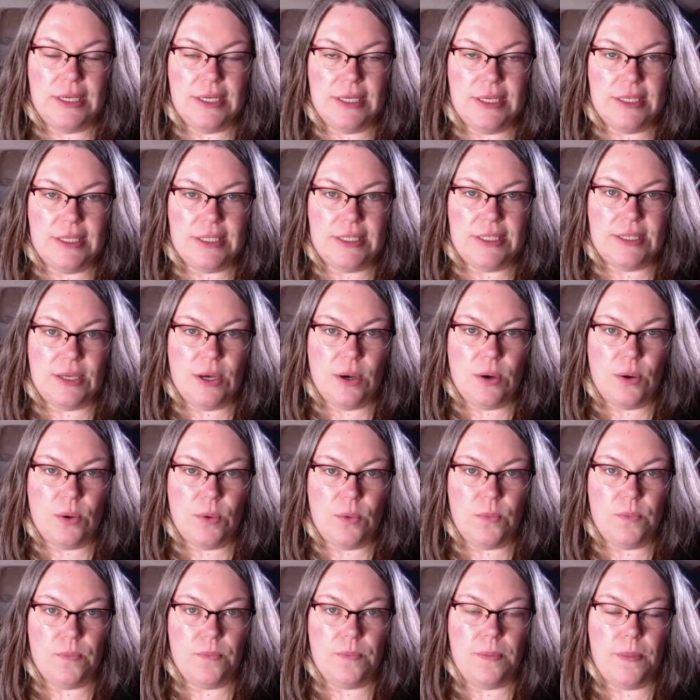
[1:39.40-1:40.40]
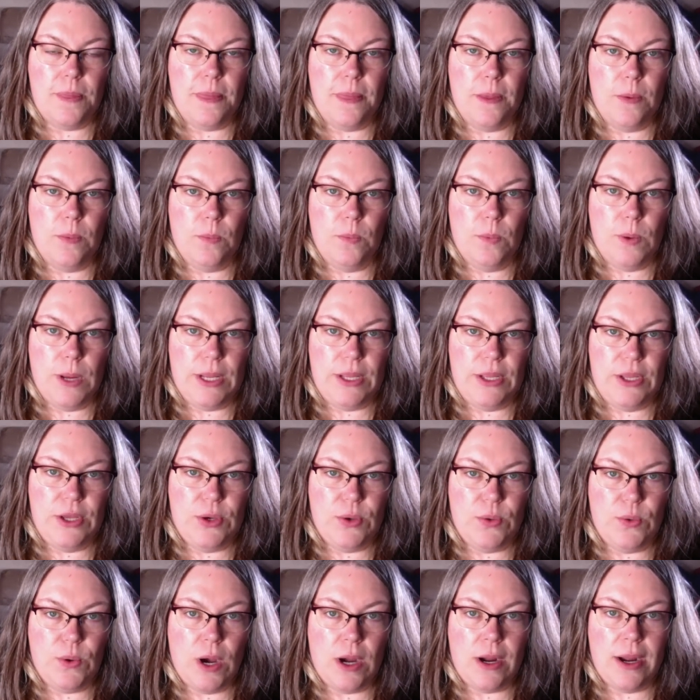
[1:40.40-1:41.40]
So when
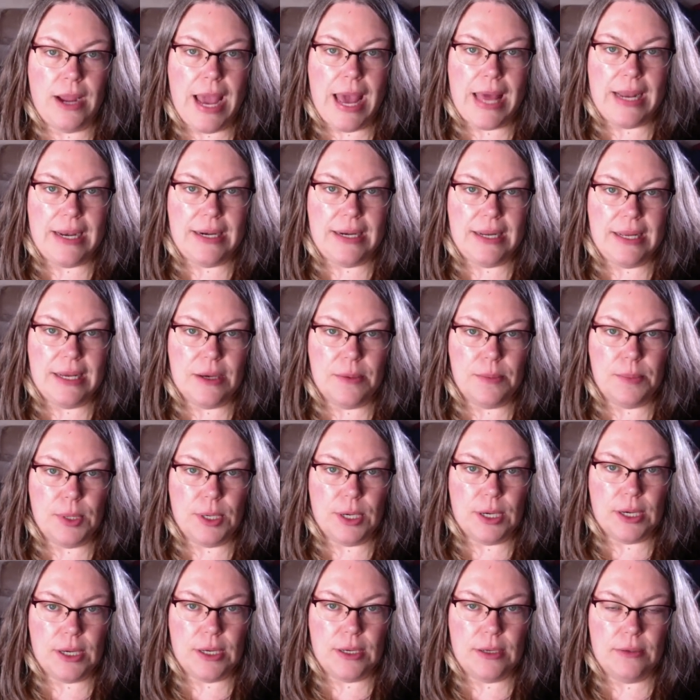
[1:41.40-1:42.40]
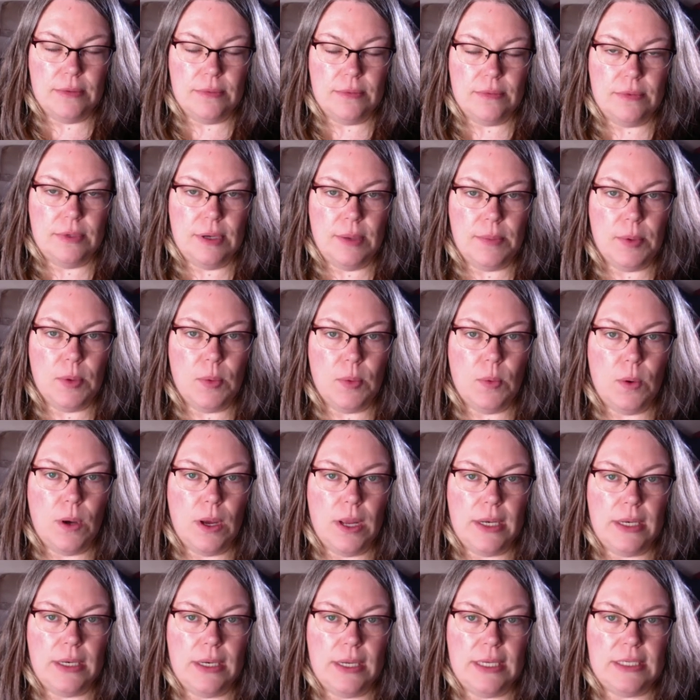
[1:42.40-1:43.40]
you are editing a book, number
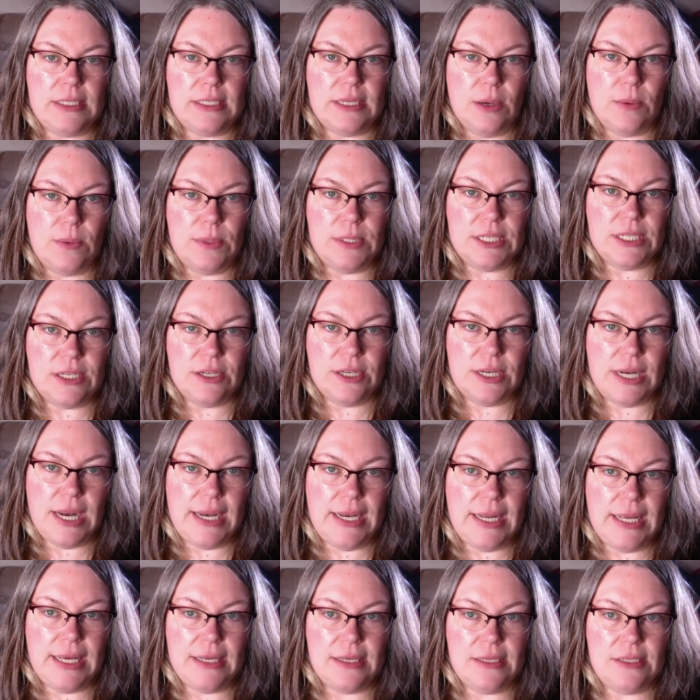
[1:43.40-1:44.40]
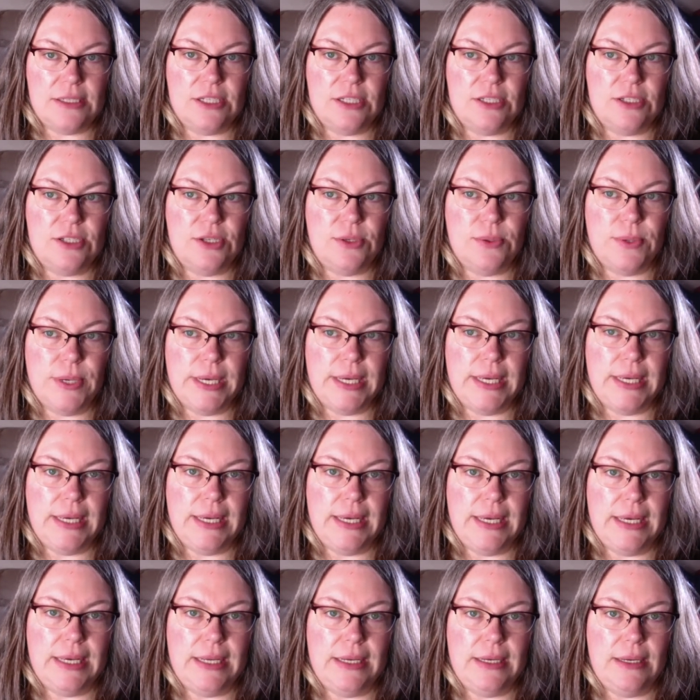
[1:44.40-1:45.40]
one, it's always a good idea to do it
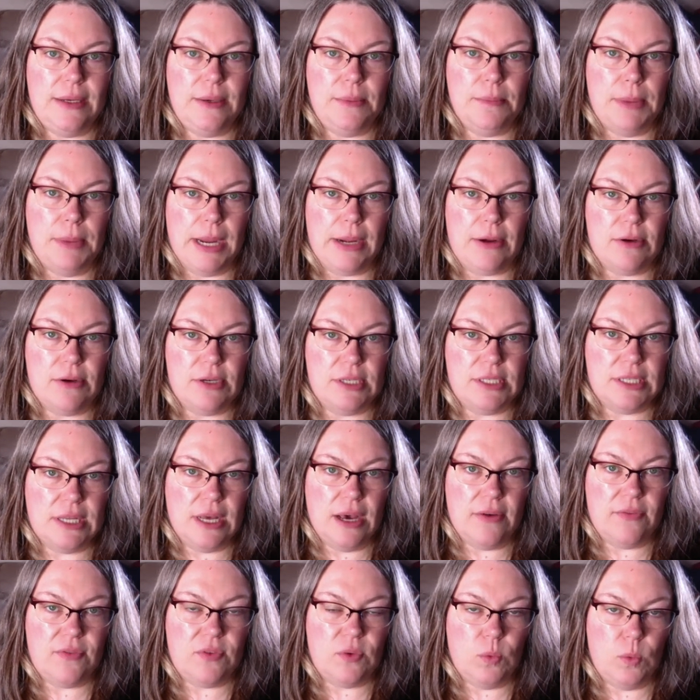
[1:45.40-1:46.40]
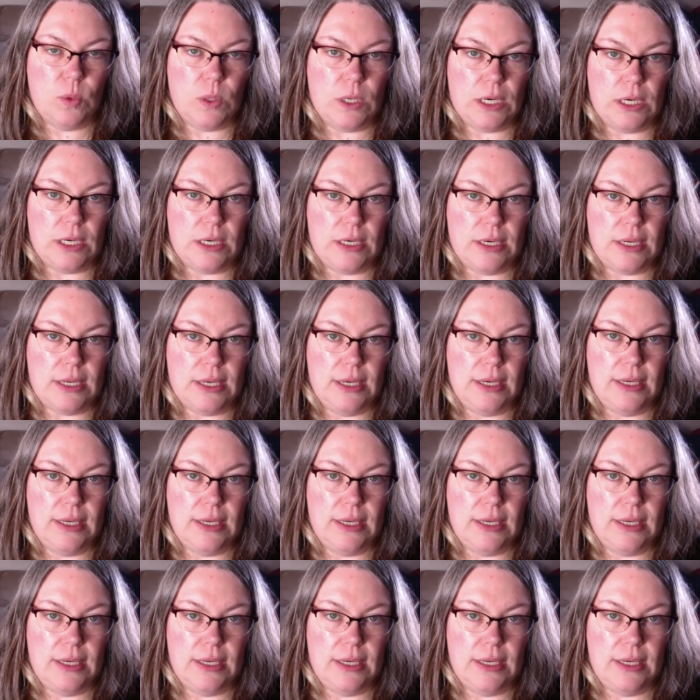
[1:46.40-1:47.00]
in Microsoft Word.